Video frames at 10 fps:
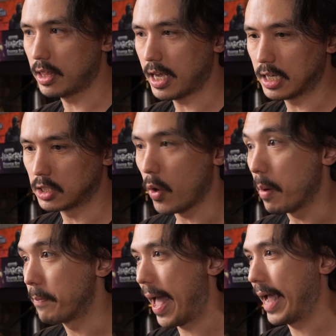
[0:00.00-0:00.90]
things,
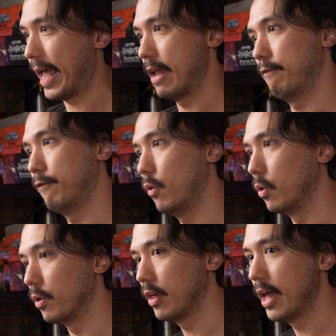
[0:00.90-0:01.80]
going back and
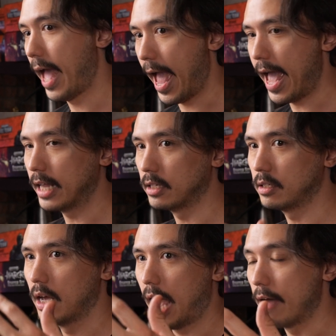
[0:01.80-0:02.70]
forth,
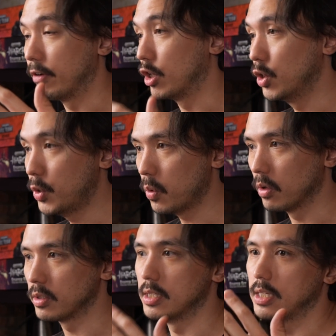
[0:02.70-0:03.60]
and having
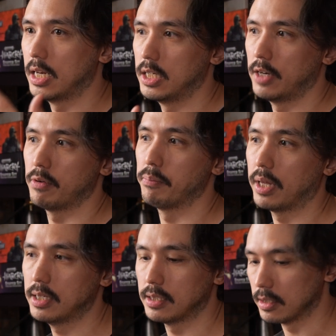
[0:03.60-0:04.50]
nuances in different
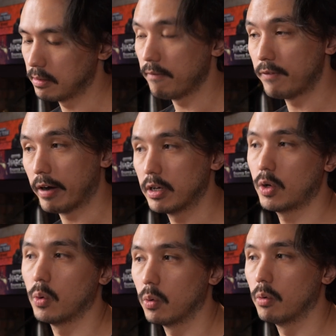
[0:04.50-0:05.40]
places. Very
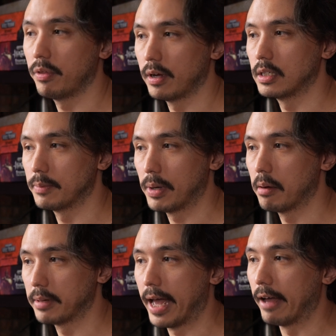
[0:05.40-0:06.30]
cool thing to be
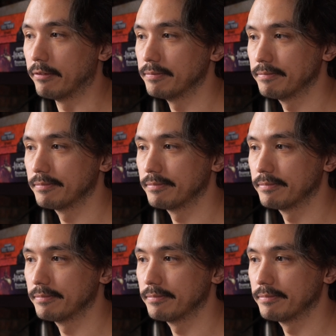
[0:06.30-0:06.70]
able to have.